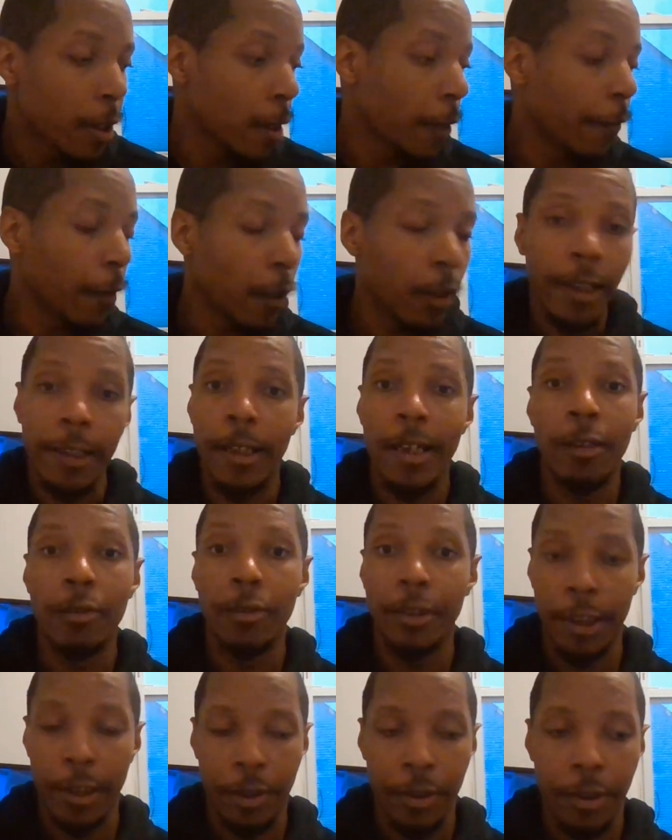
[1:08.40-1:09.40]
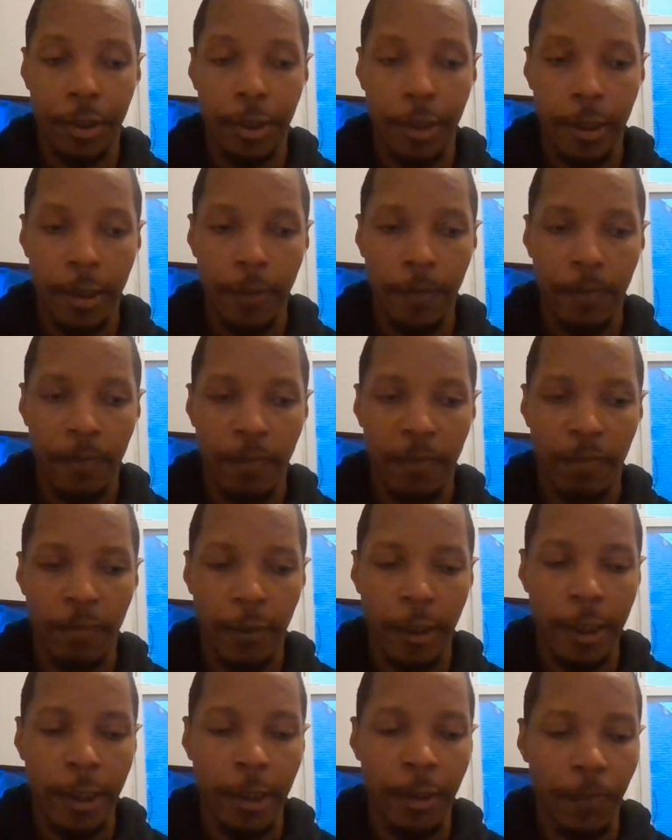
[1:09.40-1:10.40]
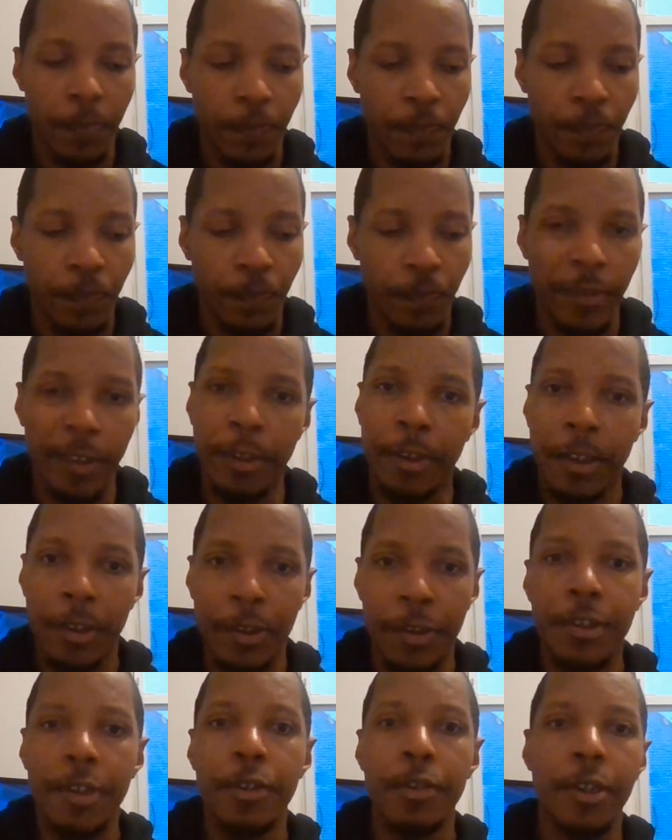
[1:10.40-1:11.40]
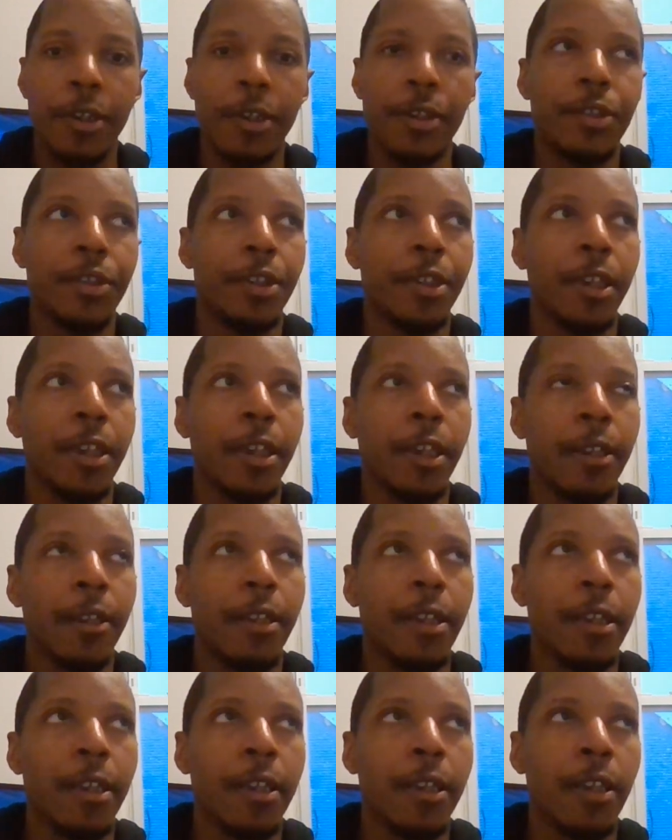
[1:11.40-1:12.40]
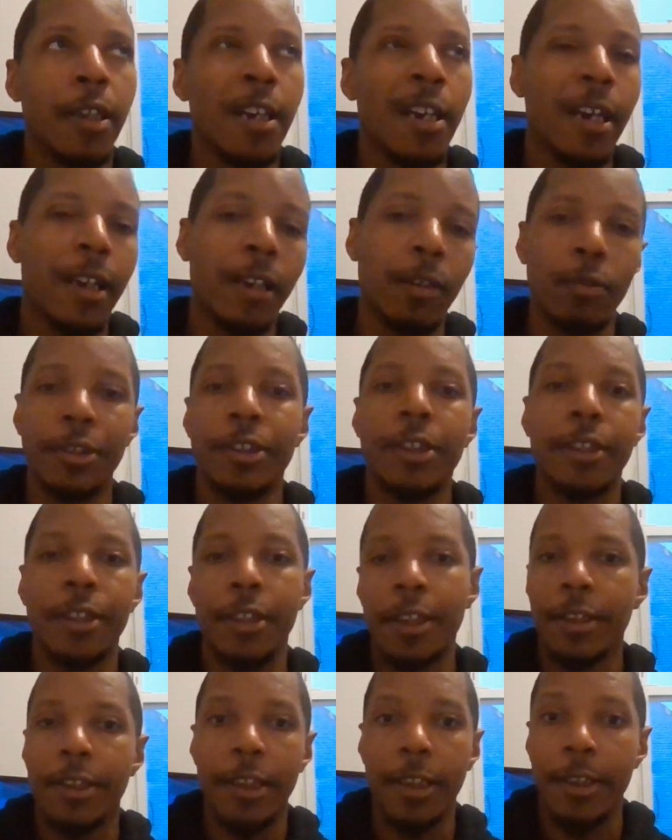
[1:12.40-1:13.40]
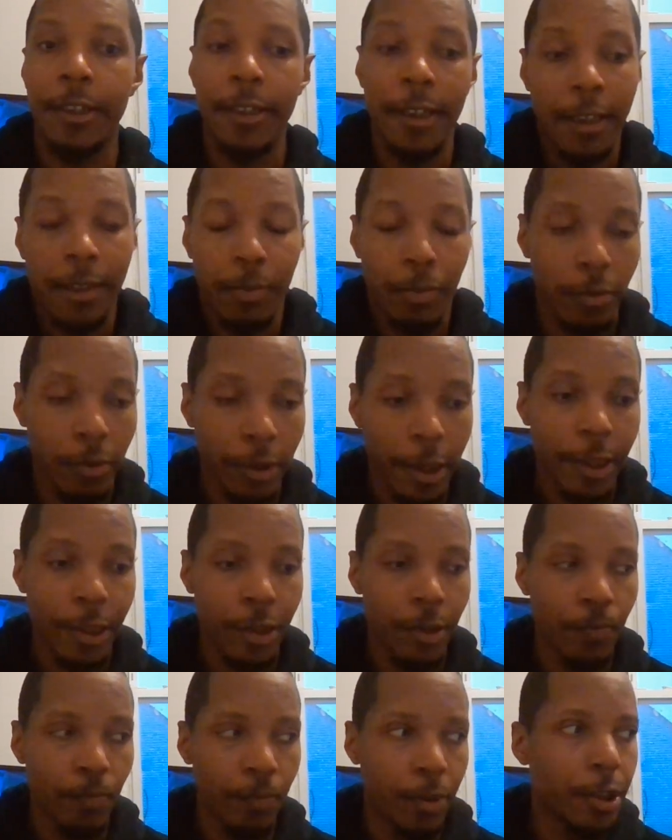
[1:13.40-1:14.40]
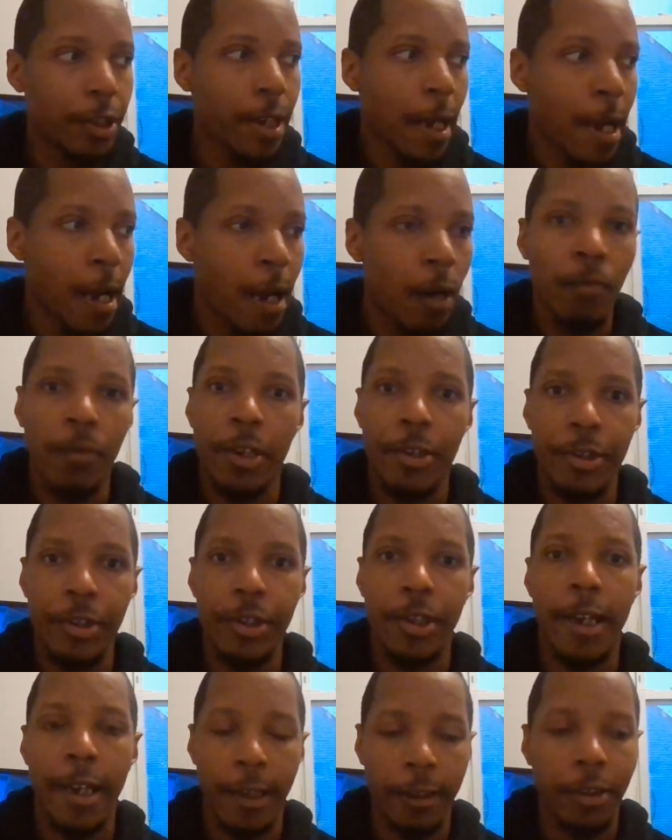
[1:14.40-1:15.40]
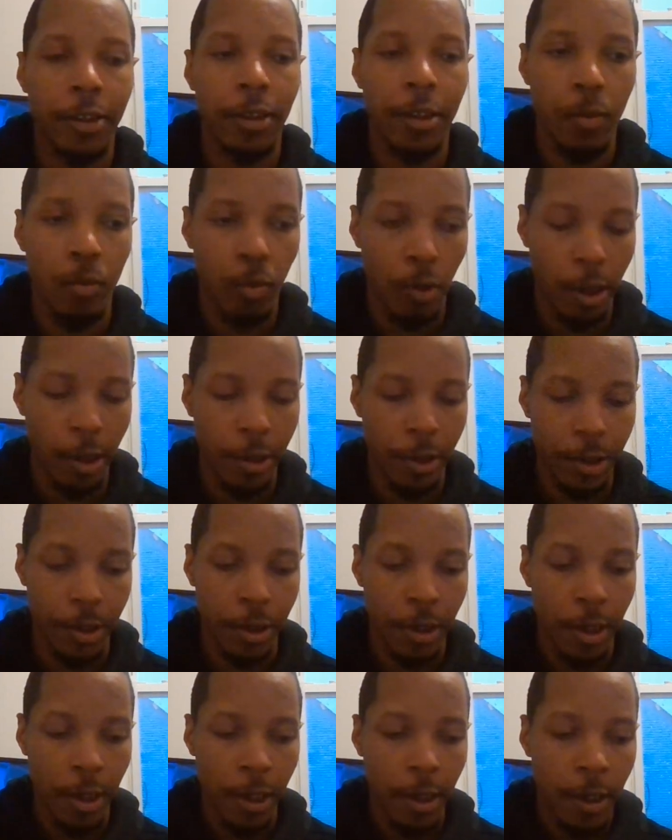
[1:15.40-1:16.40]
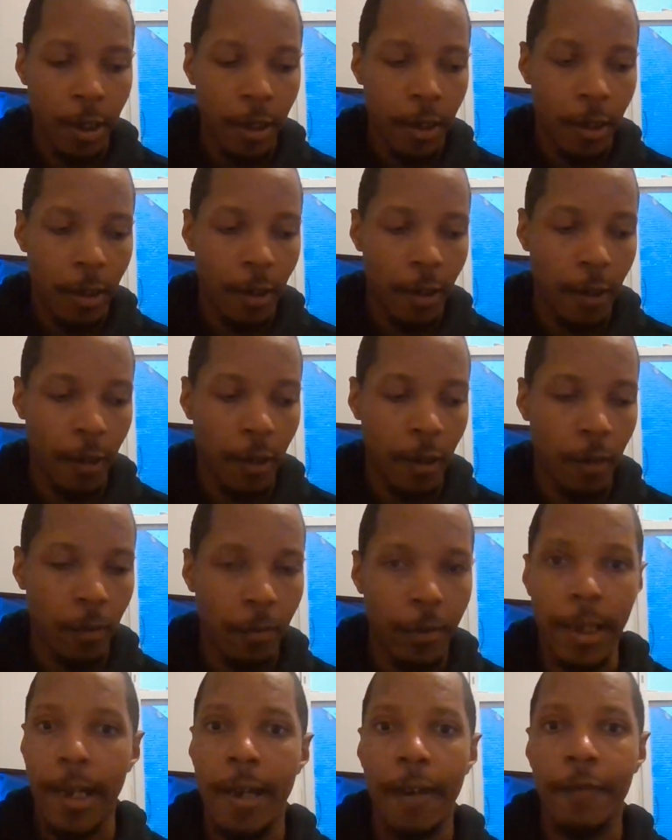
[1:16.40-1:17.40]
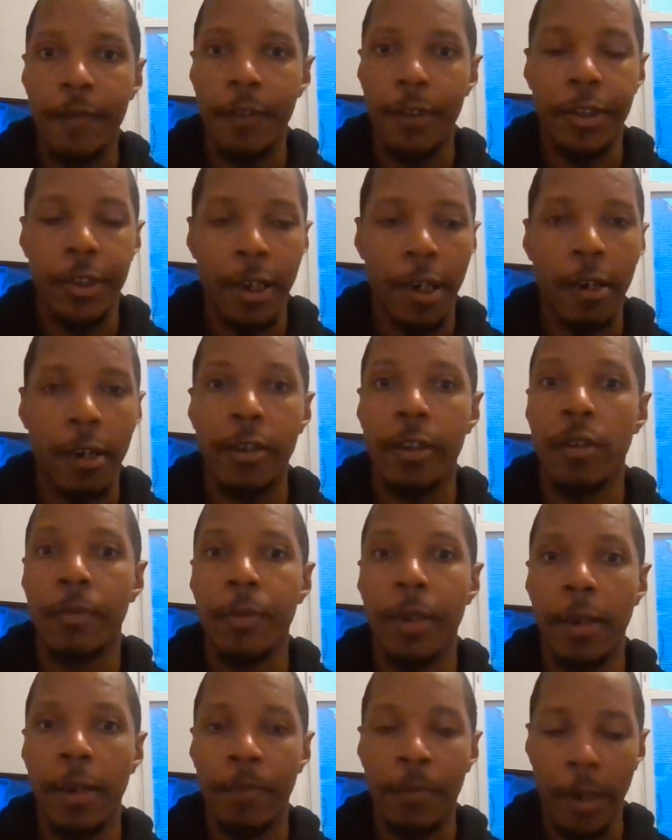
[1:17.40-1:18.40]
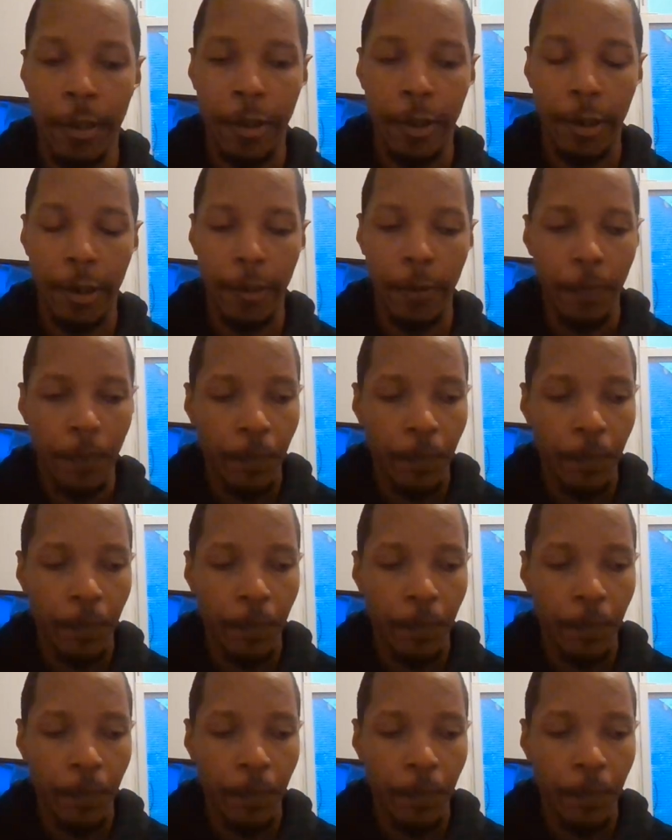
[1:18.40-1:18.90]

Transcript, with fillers: So I felt like that was interesting, right? You can you can see the I don't want to sit there and say desperation, but just how much she actually wants um, to have this child and to be a mother.